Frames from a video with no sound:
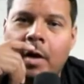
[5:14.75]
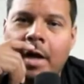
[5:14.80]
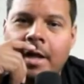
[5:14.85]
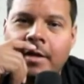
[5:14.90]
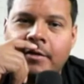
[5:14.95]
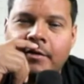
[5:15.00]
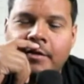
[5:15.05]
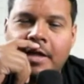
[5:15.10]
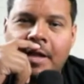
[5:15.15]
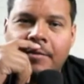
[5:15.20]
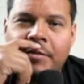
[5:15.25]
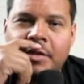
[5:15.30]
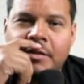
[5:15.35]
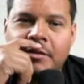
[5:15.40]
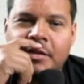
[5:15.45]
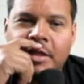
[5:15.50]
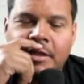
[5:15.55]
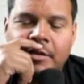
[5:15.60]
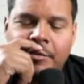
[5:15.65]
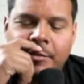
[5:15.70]
what I stopped
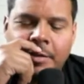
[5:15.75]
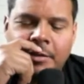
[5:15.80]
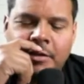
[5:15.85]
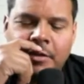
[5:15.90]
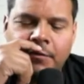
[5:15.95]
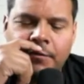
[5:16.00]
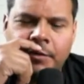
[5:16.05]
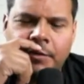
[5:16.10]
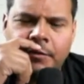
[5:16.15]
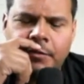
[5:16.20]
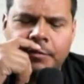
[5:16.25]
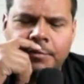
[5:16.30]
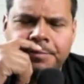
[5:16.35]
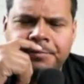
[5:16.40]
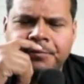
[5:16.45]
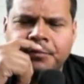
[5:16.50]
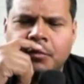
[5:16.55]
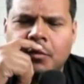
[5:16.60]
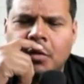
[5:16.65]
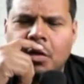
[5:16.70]
and said to myself is,
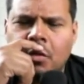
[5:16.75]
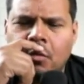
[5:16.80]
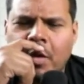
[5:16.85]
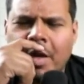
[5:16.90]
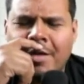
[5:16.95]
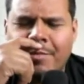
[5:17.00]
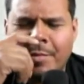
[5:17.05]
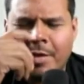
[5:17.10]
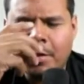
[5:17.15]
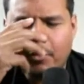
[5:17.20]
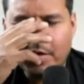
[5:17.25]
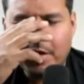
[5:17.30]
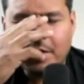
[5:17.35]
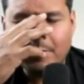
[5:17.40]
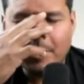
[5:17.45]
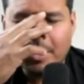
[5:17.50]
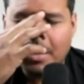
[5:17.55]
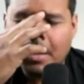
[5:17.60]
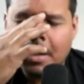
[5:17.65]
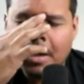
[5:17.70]
wait a minute,
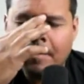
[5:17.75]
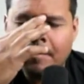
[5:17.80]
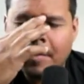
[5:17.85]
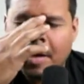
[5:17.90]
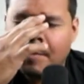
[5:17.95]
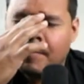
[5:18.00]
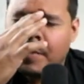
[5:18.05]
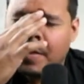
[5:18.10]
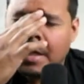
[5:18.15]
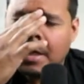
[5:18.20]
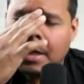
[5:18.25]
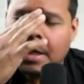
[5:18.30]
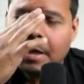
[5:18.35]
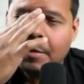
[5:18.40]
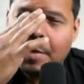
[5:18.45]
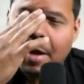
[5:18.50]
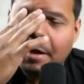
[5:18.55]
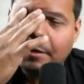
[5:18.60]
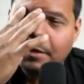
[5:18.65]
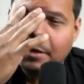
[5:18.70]
wait a minute. I'm, I'm
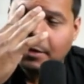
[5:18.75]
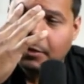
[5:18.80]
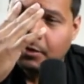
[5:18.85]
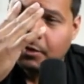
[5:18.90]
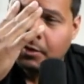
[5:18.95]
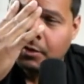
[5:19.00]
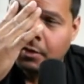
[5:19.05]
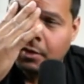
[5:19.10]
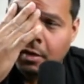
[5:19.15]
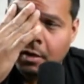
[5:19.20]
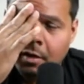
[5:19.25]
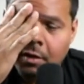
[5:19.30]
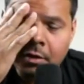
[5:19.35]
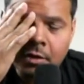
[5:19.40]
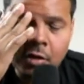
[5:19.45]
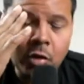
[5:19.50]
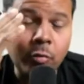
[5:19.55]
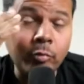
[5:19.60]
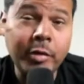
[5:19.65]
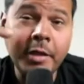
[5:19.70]
thinking about this
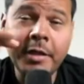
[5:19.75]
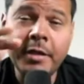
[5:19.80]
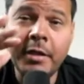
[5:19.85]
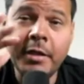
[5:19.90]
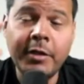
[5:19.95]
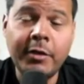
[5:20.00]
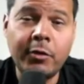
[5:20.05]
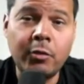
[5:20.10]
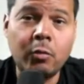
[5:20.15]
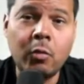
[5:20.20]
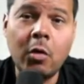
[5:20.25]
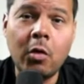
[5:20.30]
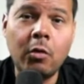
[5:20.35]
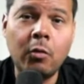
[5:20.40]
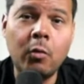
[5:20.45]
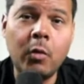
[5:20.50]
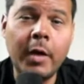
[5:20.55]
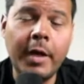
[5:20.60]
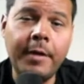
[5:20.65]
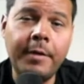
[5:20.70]
uh, completely the
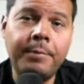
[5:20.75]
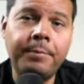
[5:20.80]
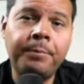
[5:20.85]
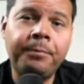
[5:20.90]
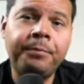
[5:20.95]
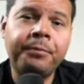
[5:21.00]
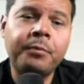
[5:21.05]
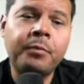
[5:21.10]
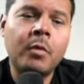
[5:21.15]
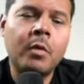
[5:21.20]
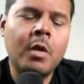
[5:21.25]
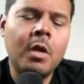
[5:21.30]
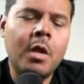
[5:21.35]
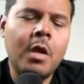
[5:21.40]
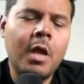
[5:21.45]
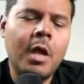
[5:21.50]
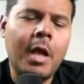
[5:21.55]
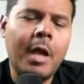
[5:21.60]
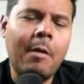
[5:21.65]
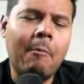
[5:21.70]
wrong way
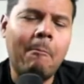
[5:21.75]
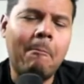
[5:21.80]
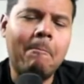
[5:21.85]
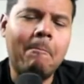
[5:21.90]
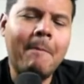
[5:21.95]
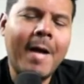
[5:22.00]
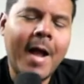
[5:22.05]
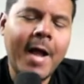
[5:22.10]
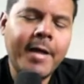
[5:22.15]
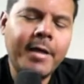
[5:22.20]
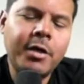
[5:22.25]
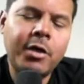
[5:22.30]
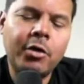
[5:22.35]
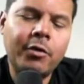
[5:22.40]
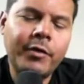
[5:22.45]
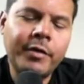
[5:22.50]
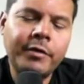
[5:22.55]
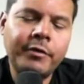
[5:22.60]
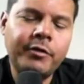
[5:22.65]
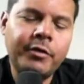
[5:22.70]
my
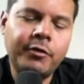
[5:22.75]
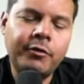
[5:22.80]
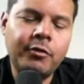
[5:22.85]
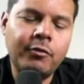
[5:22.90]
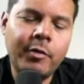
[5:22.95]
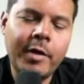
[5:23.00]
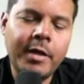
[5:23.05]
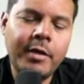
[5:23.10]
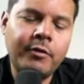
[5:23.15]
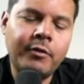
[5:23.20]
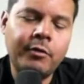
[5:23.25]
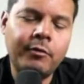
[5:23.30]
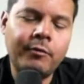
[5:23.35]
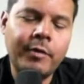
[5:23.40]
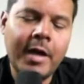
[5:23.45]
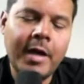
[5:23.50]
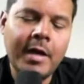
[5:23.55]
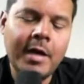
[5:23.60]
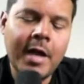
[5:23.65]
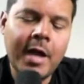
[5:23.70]
current
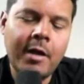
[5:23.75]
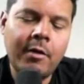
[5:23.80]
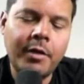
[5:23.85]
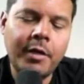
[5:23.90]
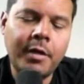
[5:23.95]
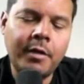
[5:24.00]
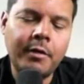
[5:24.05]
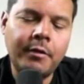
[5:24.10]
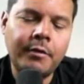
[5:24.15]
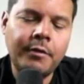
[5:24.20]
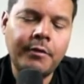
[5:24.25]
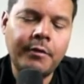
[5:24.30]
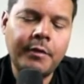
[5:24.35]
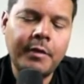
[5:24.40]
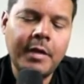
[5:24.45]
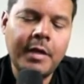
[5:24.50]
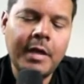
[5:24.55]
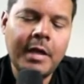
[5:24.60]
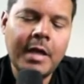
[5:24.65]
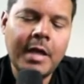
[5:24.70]
situation right now is
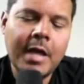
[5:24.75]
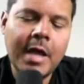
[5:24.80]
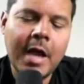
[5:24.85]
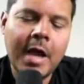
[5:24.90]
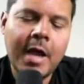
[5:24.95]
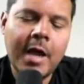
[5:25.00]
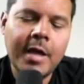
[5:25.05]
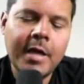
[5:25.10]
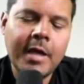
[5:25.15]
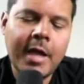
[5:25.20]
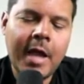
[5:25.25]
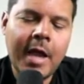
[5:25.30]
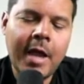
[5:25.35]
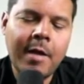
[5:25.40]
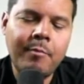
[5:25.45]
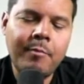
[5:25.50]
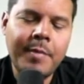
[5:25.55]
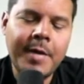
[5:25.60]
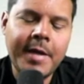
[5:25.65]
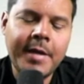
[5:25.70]
I
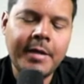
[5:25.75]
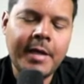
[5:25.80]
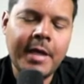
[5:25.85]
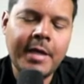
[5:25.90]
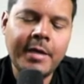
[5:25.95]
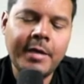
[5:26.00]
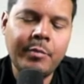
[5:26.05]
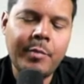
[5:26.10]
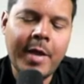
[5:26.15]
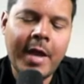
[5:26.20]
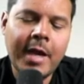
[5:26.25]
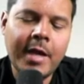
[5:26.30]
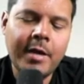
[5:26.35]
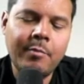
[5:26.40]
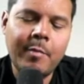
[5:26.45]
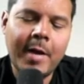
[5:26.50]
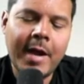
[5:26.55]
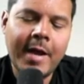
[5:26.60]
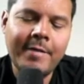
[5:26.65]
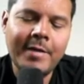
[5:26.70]
am be- getting
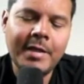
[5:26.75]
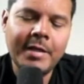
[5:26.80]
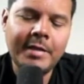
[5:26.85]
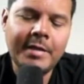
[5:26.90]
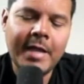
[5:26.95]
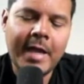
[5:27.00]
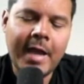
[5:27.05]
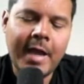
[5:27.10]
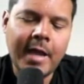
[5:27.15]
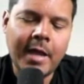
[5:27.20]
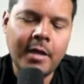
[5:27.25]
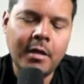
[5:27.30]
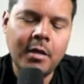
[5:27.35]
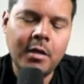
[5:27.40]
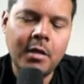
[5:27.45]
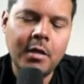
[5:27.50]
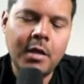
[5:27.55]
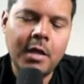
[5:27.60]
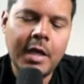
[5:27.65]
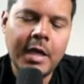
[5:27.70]
paid by the
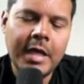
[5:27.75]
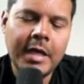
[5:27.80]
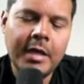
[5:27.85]
day